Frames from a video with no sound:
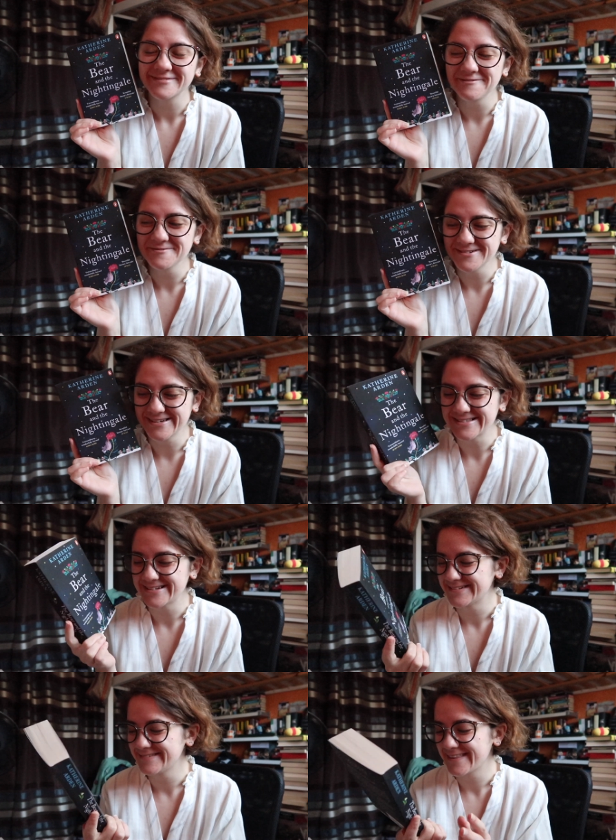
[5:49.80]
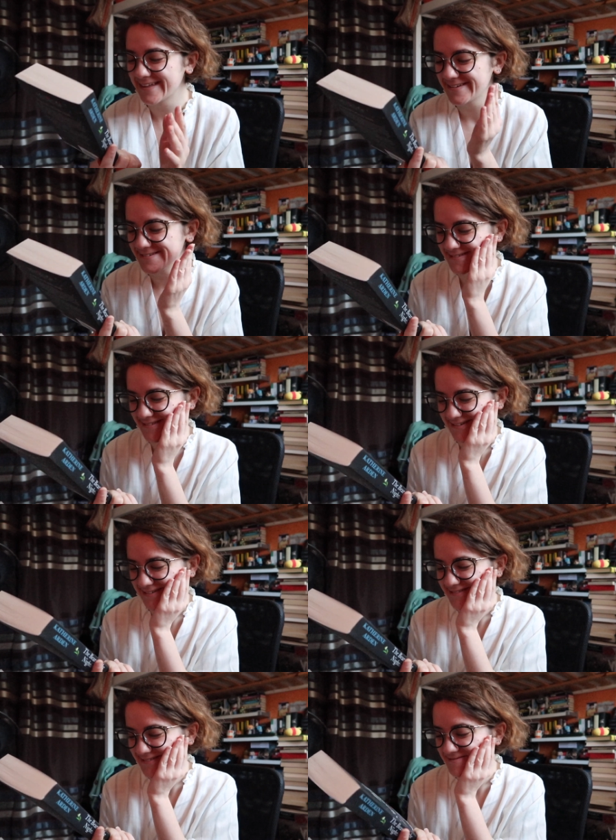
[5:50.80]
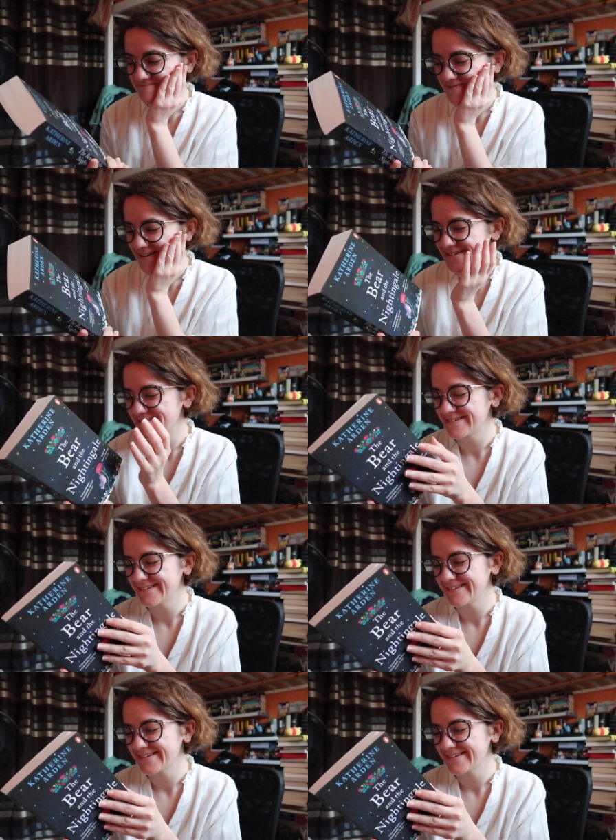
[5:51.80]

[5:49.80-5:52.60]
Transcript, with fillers: I'm so excited. Thank you so, so much.